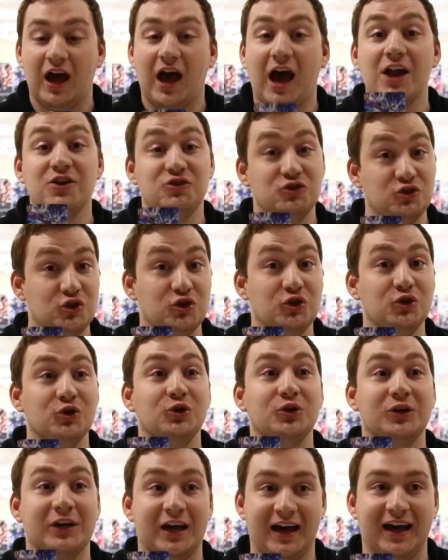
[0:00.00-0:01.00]
A
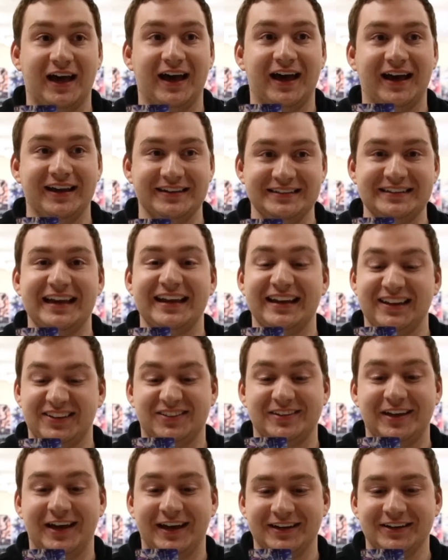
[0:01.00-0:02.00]
new card. Get
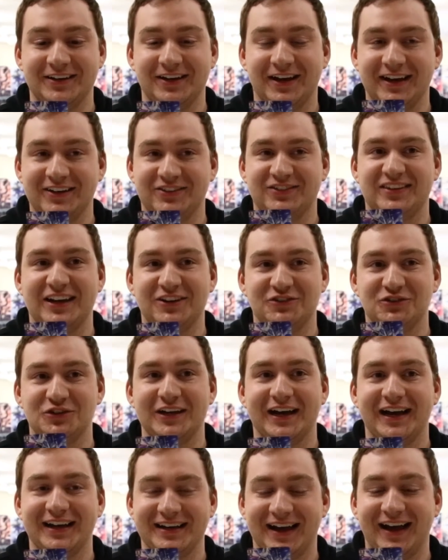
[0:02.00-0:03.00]
excited, guys. Sanctuary
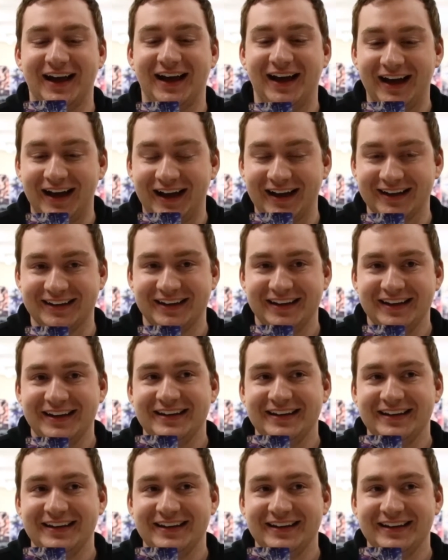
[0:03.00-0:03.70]
Guard Arc.